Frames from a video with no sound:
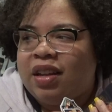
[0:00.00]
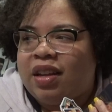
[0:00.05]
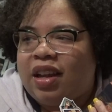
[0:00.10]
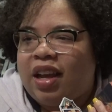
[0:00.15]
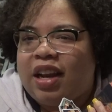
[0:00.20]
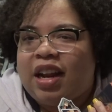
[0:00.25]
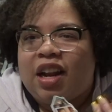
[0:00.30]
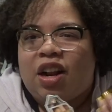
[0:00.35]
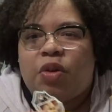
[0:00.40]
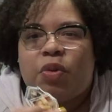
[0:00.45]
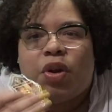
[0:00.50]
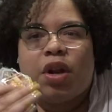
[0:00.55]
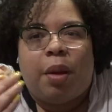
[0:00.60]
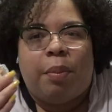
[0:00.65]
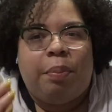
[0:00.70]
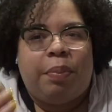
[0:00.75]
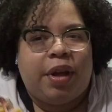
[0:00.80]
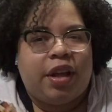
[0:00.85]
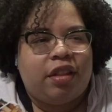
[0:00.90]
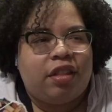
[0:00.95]
and I don't want
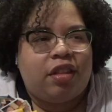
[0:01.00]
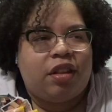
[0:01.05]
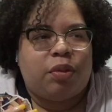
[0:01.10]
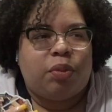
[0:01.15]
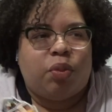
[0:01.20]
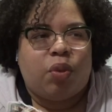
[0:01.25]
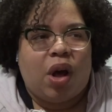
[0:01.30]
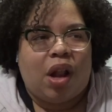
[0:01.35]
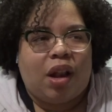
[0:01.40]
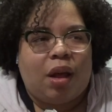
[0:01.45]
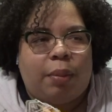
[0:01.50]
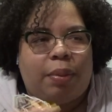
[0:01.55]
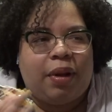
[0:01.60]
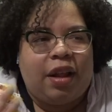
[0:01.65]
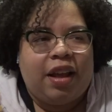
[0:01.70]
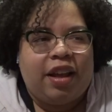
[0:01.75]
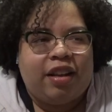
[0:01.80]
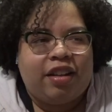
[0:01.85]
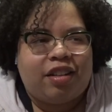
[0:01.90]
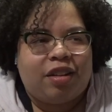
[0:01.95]
to bend them while I'm
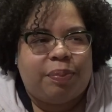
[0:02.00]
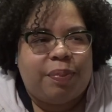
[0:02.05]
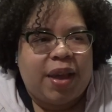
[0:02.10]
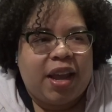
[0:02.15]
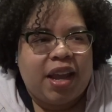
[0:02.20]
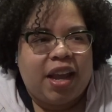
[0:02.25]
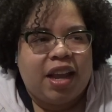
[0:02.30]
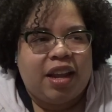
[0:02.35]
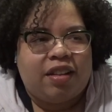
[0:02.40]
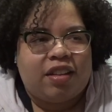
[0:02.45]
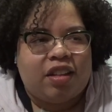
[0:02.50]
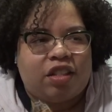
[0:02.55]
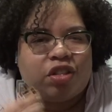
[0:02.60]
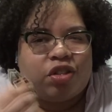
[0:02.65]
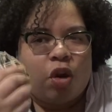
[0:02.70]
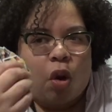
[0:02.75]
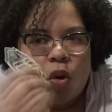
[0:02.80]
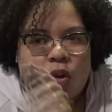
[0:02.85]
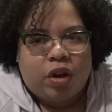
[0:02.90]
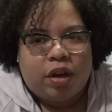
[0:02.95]
playing spades and
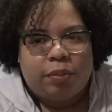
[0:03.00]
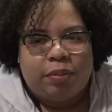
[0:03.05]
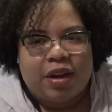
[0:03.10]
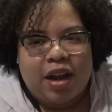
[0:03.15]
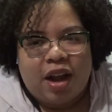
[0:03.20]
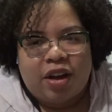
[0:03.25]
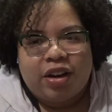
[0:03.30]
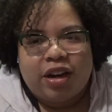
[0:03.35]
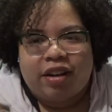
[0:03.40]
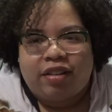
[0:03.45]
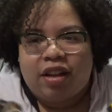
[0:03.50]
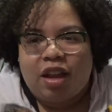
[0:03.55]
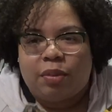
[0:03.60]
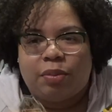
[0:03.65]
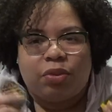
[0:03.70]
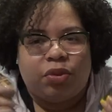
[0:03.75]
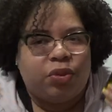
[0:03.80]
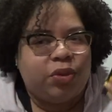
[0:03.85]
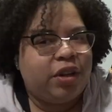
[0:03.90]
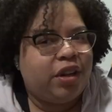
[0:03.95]
throwing them down that
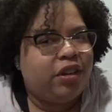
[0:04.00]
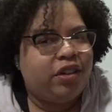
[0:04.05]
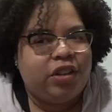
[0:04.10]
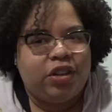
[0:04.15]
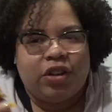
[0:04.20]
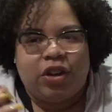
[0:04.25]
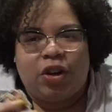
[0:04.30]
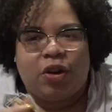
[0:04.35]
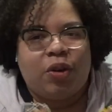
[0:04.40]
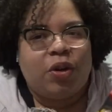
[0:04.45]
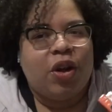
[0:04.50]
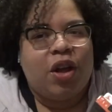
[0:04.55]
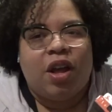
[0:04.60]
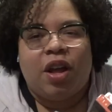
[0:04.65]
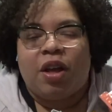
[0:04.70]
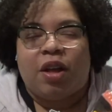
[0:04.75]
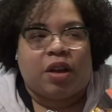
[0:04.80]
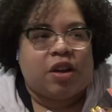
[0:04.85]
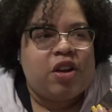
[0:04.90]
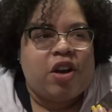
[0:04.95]
table and, you know,
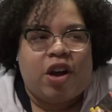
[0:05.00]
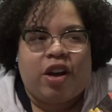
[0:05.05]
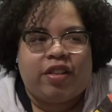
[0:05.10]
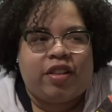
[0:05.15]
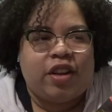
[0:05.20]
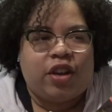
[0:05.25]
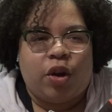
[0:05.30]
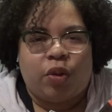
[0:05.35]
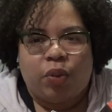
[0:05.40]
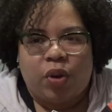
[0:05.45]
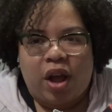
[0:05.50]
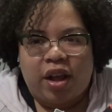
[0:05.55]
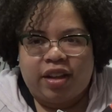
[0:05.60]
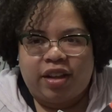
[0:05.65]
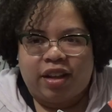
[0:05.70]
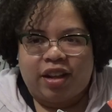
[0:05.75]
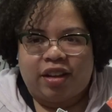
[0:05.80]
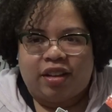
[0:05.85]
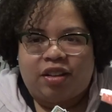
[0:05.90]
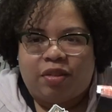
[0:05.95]
causing a
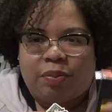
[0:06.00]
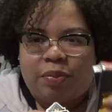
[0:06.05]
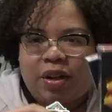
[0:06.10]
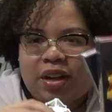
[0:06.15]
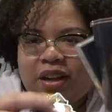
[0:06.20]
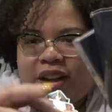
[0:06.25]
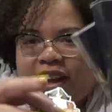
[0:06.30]
ruckus. But